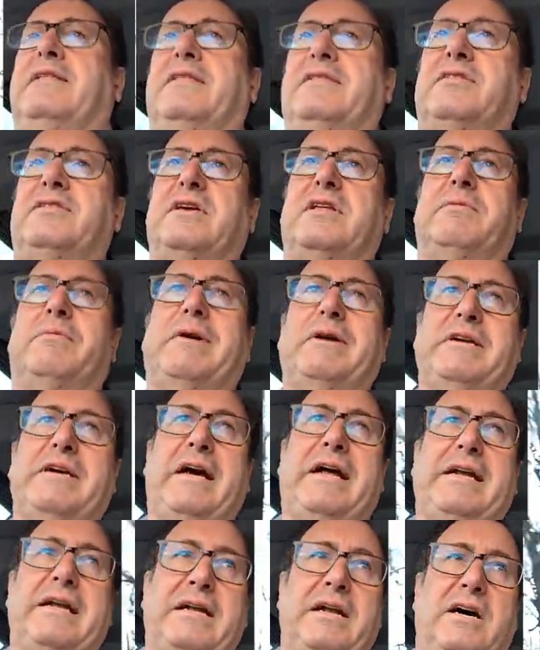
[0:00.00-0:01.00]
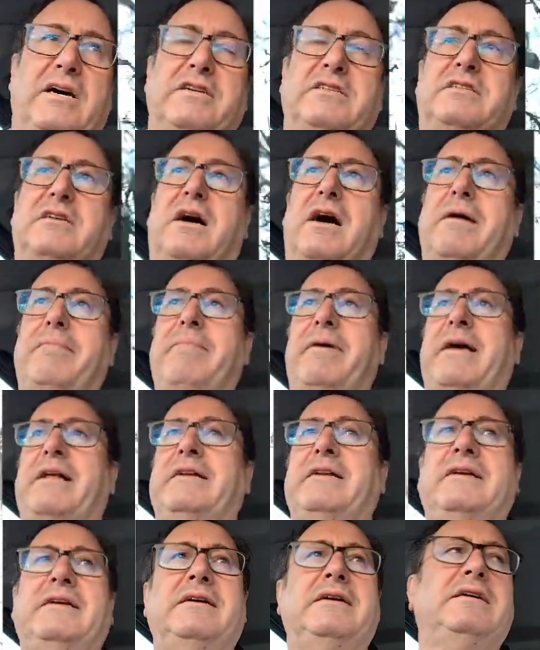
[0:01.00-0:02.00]
so the one you had it last time,
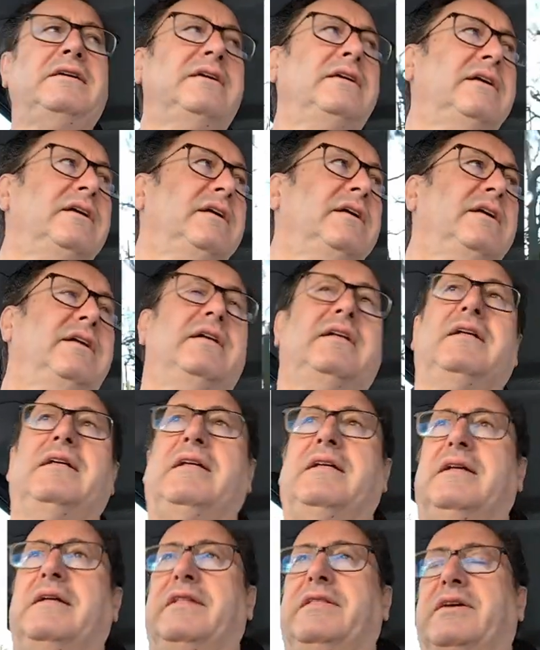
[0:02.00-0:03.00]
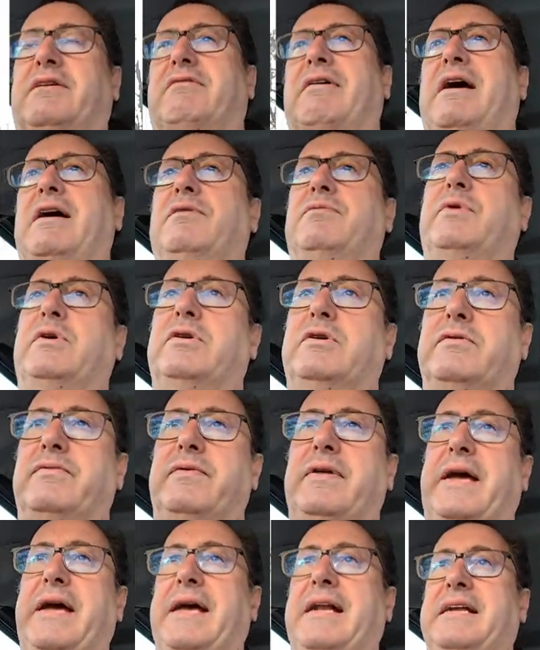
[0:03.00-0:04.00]
then the ground will
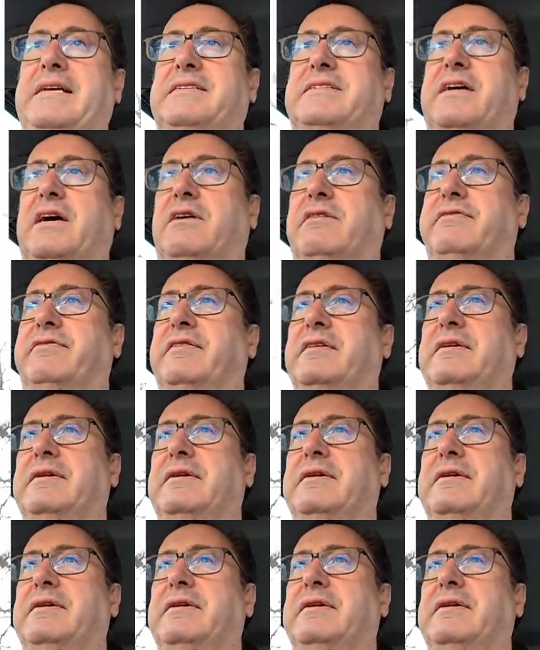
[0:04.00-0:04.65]
heal itself.